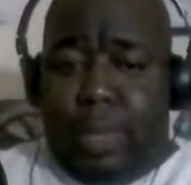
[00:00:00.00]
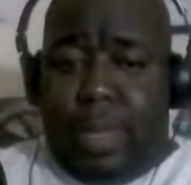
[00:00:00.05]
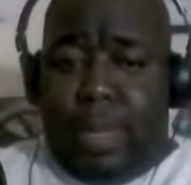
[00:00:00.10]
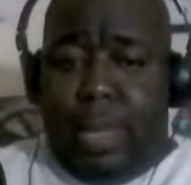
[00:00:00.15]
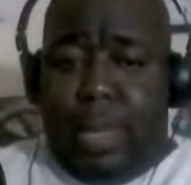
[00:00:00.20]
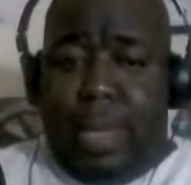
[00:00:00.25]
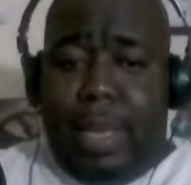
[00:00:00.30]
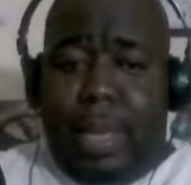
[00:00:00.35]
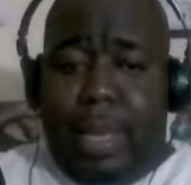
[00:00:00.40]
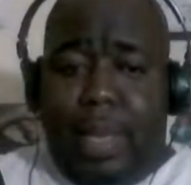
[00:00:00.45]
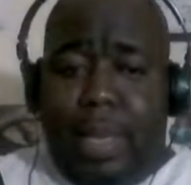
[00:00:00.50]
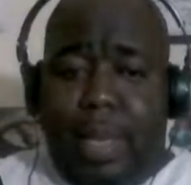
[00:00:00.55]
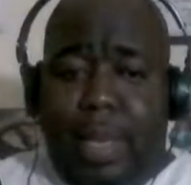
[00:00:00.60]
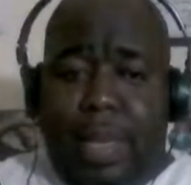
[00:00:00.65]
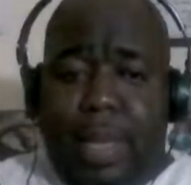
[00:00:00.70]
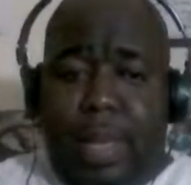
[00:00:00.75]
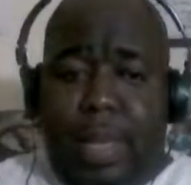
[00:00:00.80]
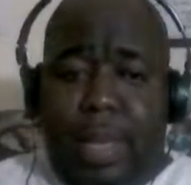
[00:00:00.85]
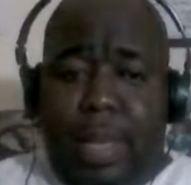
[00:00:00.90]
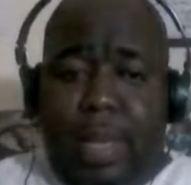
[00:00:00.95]
Okay?
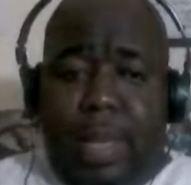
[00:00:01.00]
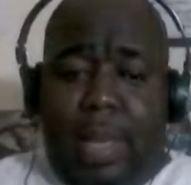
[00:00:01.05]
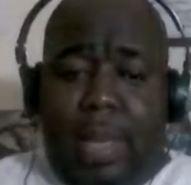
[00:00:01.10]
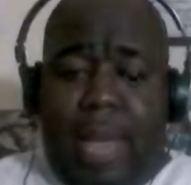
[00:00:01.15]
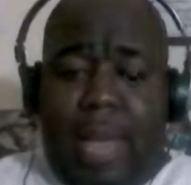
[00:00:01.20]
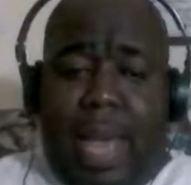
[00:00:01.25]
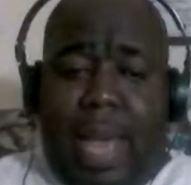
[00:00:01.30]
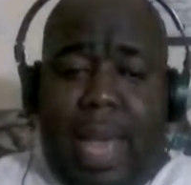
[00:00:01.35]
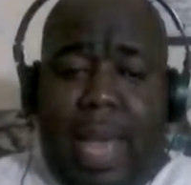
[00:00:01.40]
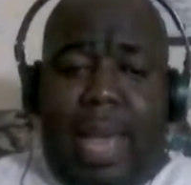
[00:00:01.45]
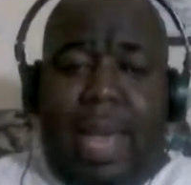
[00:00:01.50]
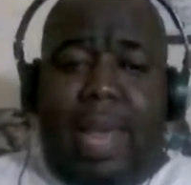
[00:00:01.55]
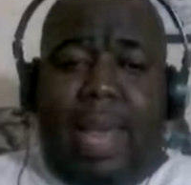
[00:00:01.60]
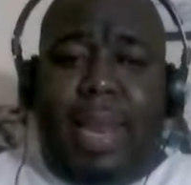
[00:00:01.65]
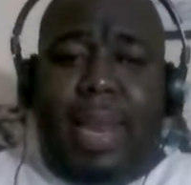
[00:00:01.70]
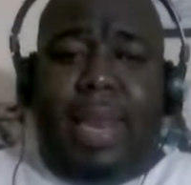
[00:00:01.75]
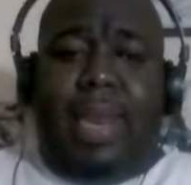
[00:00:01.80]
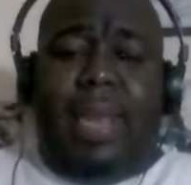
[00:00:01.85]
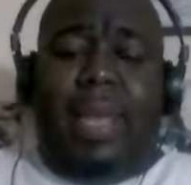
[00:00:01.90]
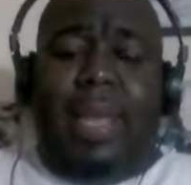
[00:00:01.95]

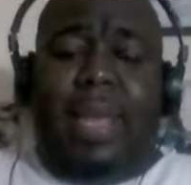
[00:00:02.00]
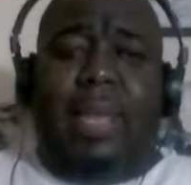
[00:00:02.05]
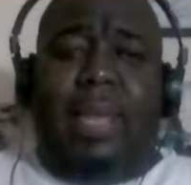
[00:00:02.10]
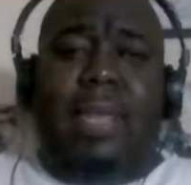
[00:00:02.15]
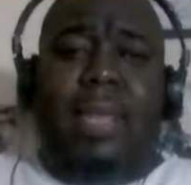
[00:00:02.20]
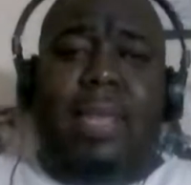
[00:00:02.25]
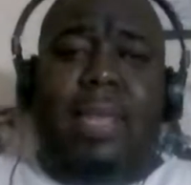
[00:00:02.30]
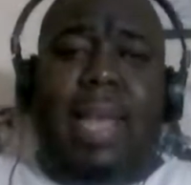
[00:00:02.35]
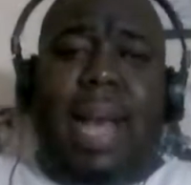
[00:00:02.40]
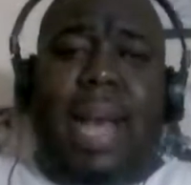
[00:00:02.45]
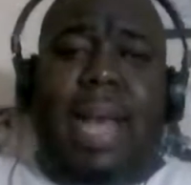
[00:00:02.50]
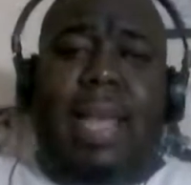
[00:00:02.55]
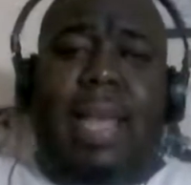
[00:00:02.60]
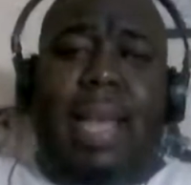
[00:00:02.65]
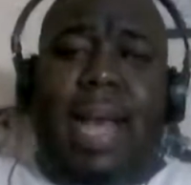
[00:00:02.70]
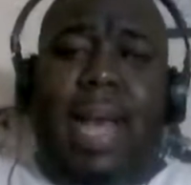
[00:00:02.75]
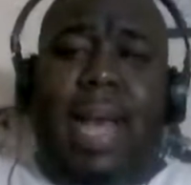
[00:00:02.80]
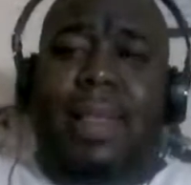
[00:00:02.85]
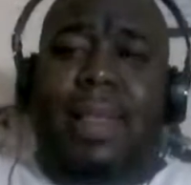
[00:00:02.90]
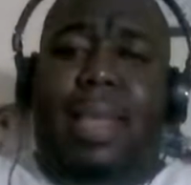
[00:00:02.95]
And
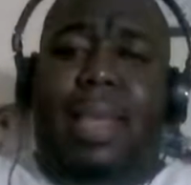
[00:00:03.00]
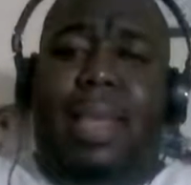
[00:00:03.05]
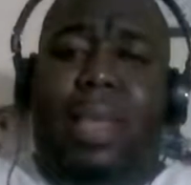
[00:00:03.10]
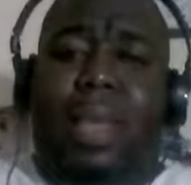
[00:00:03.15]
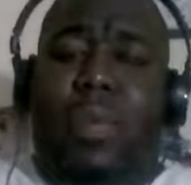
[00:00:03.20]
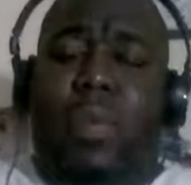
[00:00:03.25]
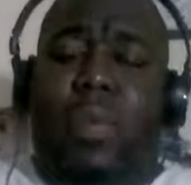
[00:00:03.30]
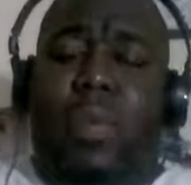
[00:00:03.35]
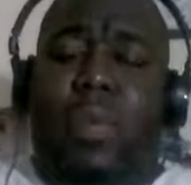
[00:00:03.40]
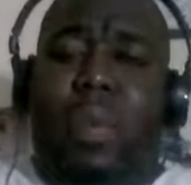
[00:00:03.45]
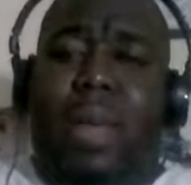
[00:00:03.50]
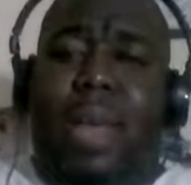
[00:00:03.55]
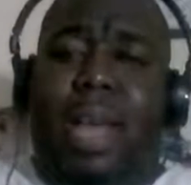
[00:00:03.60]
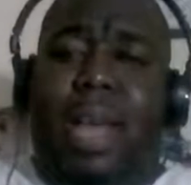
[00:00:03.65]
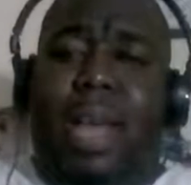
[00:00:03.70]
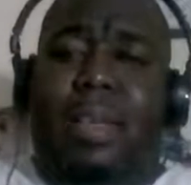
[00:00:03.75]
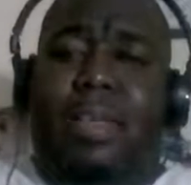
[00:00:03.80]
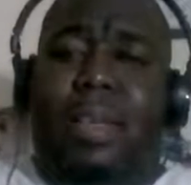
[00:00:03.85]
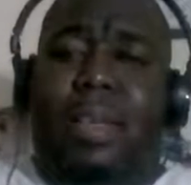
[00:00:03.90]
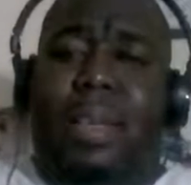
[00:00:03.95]
I think what
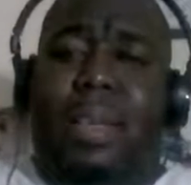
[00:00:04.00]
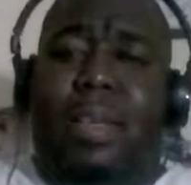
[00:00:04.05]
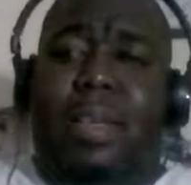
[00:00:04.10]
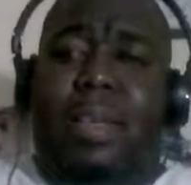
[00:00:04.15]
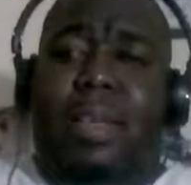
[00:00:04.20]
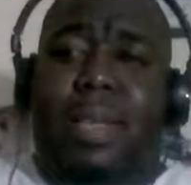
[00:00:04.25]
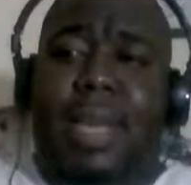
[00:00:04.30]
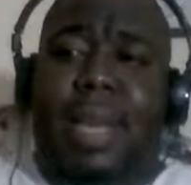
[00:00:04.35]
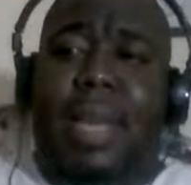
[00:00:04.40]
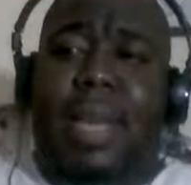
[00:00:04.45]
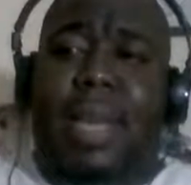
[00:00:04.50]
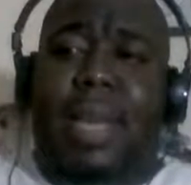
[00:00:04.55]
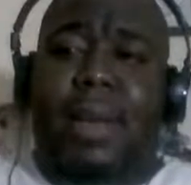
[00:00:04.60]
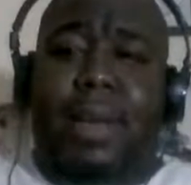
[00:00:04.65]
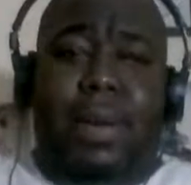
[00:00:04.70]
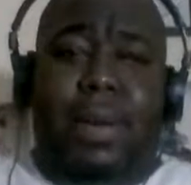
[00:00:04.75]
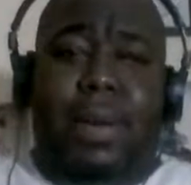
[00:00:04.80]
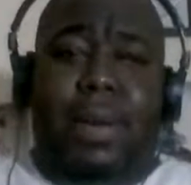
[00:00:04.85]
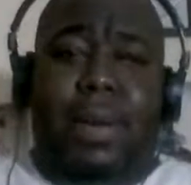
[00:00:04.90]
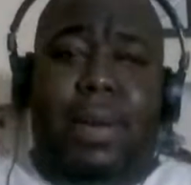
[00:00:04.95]
we have to
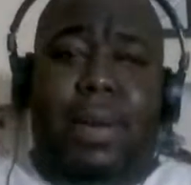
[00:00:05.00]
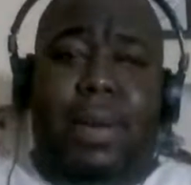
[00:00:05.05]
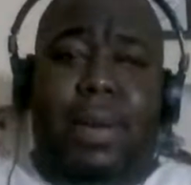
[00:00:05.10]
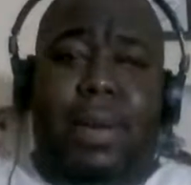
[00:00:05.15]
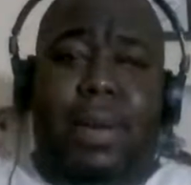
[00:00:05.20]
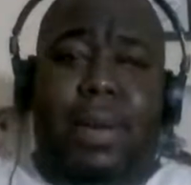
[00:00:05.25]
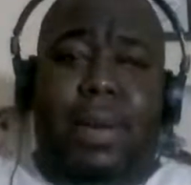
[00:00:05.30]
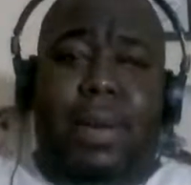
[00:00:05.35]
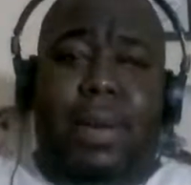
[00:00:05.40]
understand though